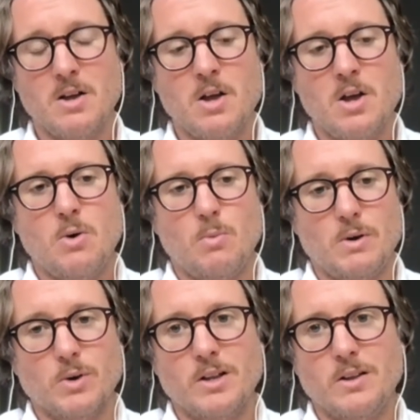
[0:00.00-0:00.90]
We
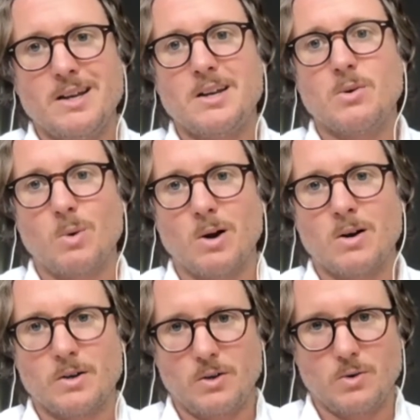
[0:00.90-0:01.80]
really need to work on
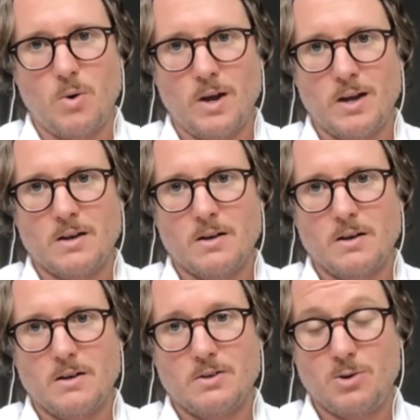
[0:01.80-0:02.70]
growing
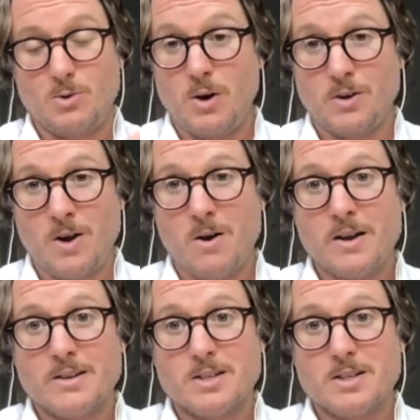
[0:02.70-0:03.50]
two other areas.